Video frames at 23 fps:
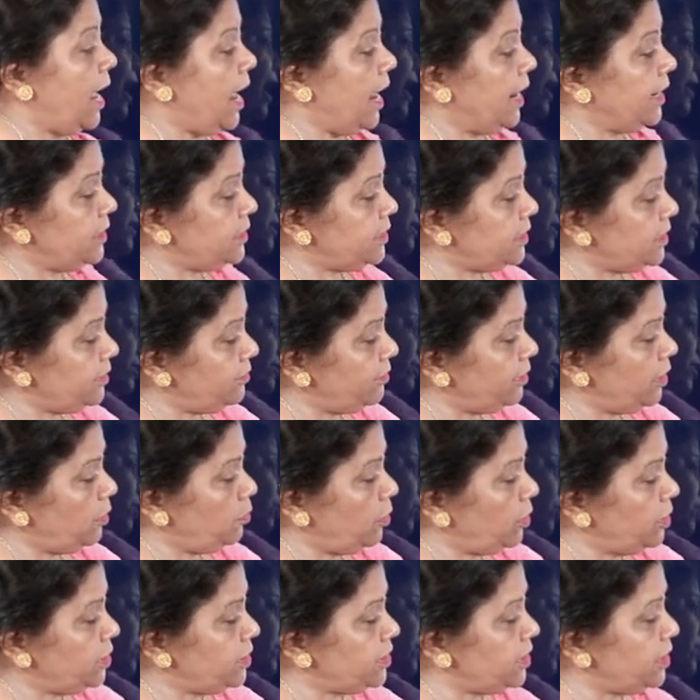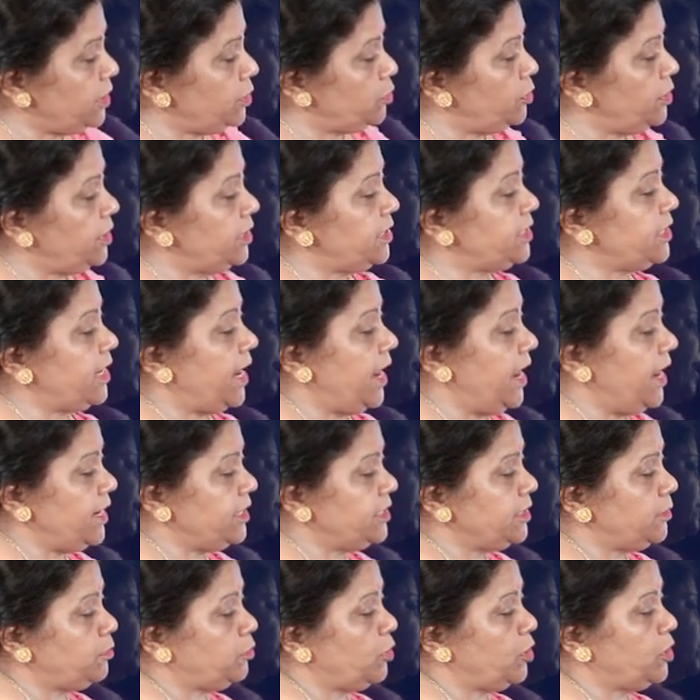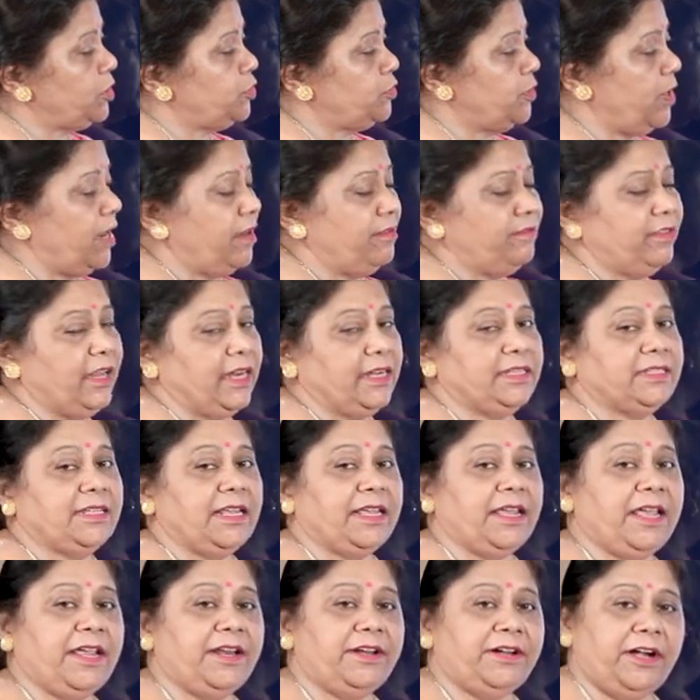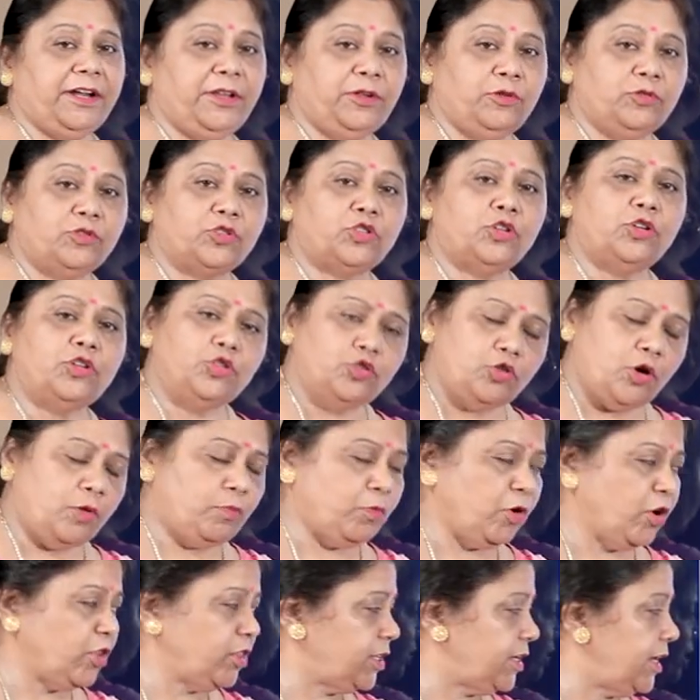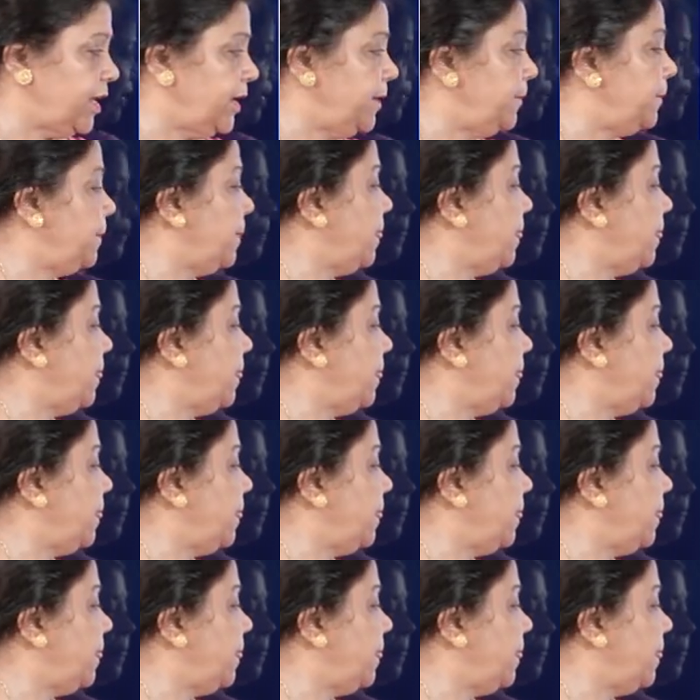and C1 upon C2 is 8 upon 12 that is again reduced to 2 upon 3.